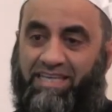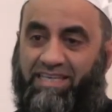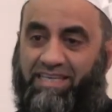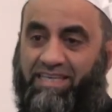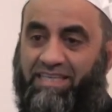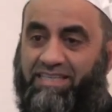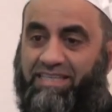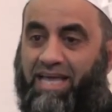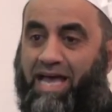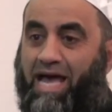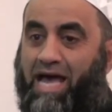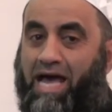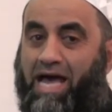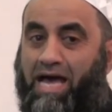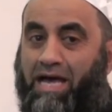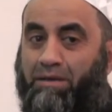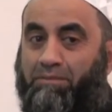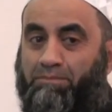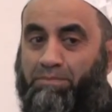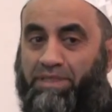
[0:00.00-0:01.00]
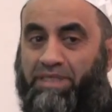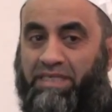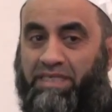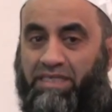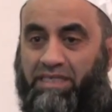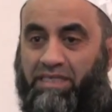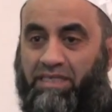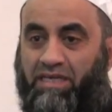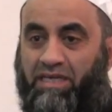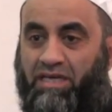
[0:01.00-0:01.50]

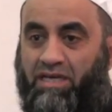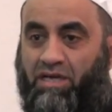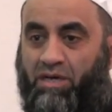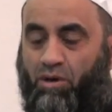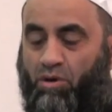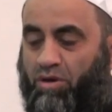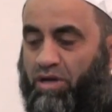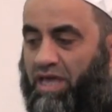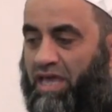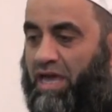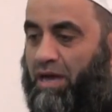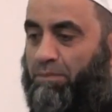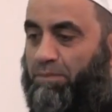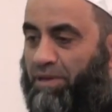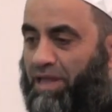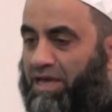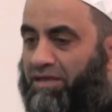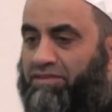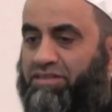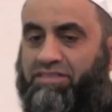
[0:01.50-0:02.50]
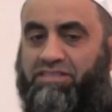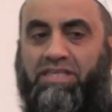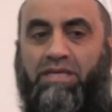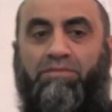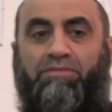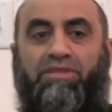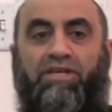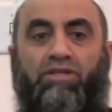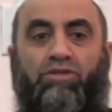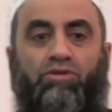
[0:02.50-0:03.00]
Kitabi. Okay, apply the
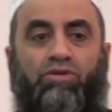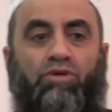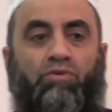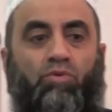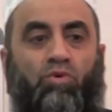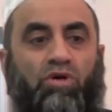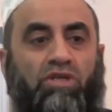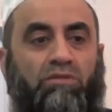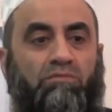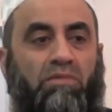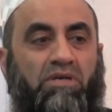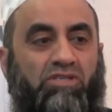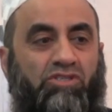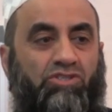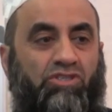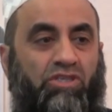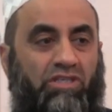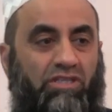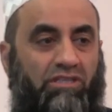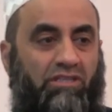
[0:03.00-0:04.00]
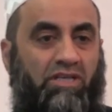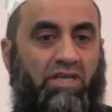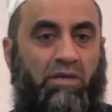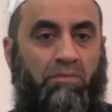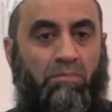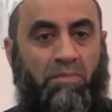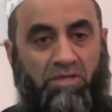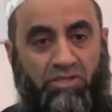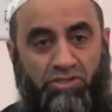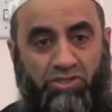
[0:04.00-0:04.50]
same thing to the word masjid.
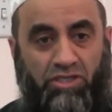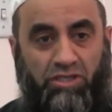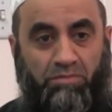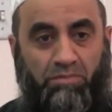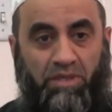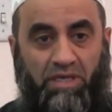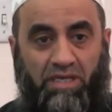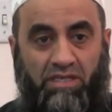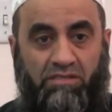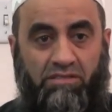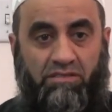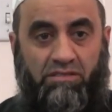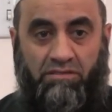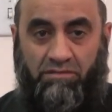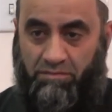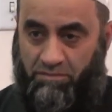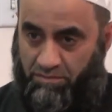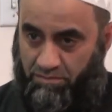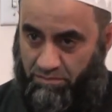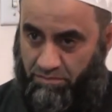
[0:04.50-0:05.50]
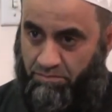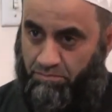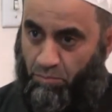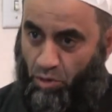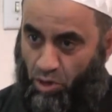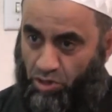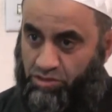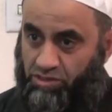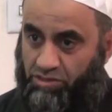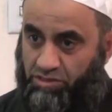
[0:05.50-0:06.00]
Masjid means
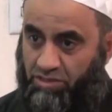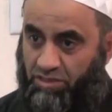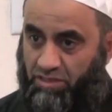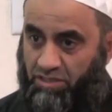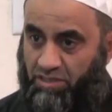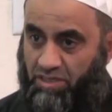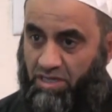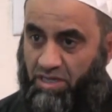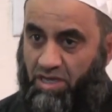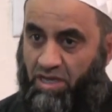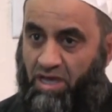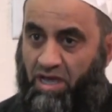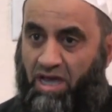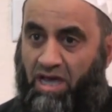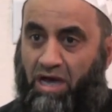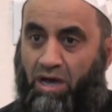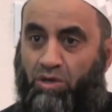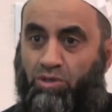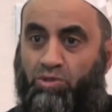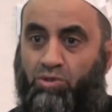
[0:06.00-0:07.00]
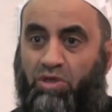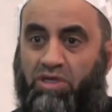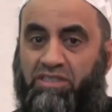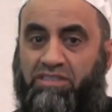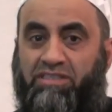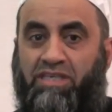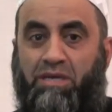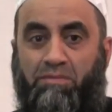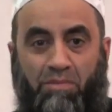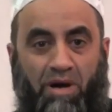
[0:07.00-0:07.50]
mosque. How do I
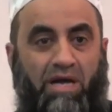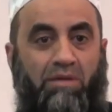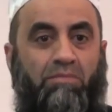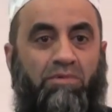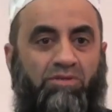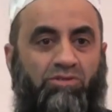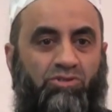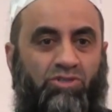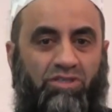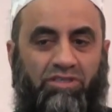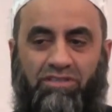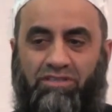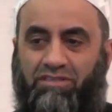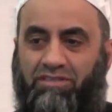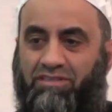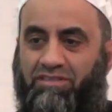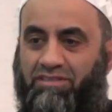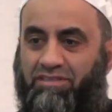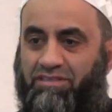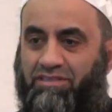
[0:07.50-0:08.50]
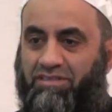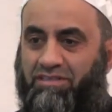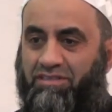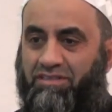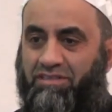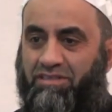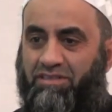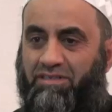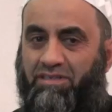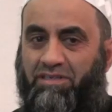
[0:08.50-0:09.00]
say my masjid?
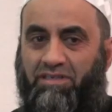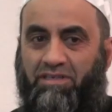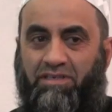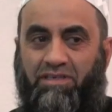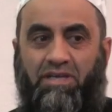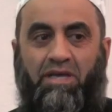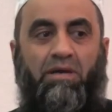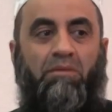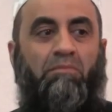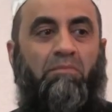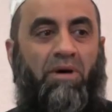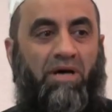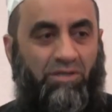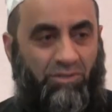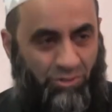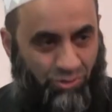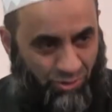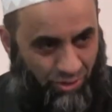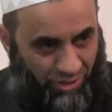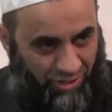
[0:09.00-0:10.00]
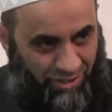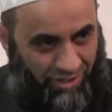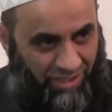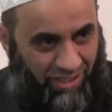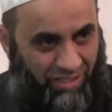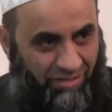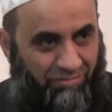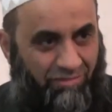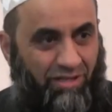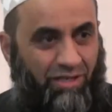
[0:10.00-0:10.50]

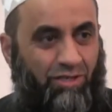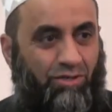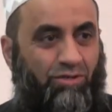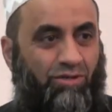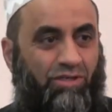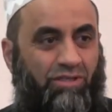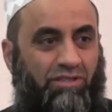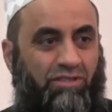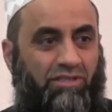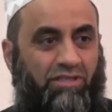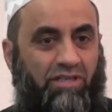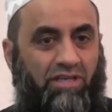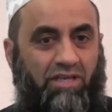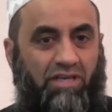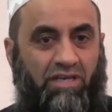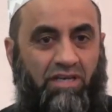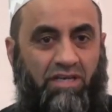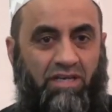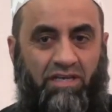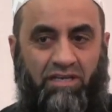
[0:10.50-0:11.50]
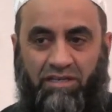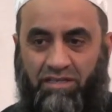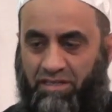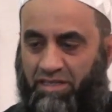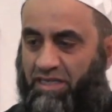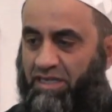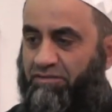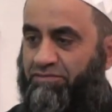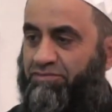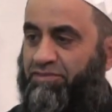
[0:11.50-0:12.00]
Masjidi. Very good.
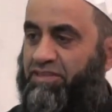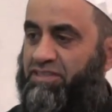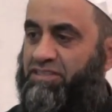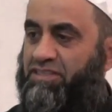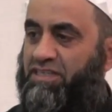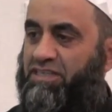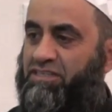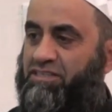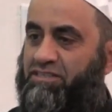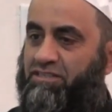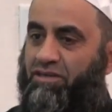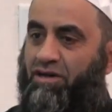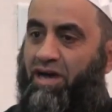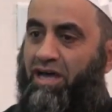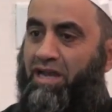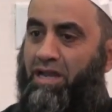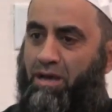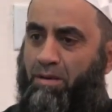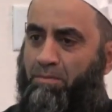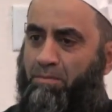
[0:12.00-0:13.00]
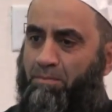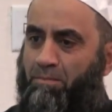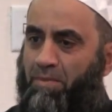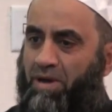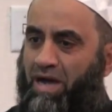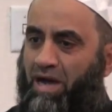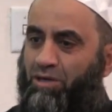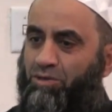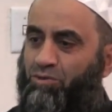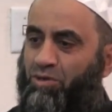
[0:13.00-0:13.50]
If this is qalam,
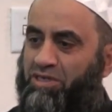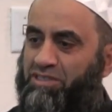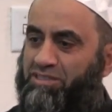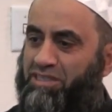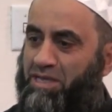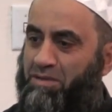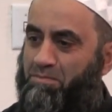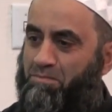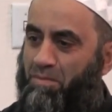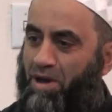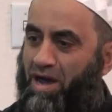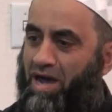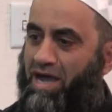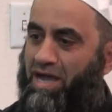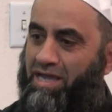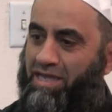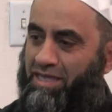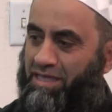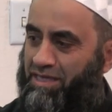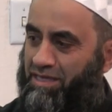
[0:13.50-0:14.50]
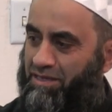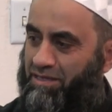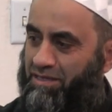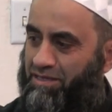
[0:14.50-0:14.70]
how do I say my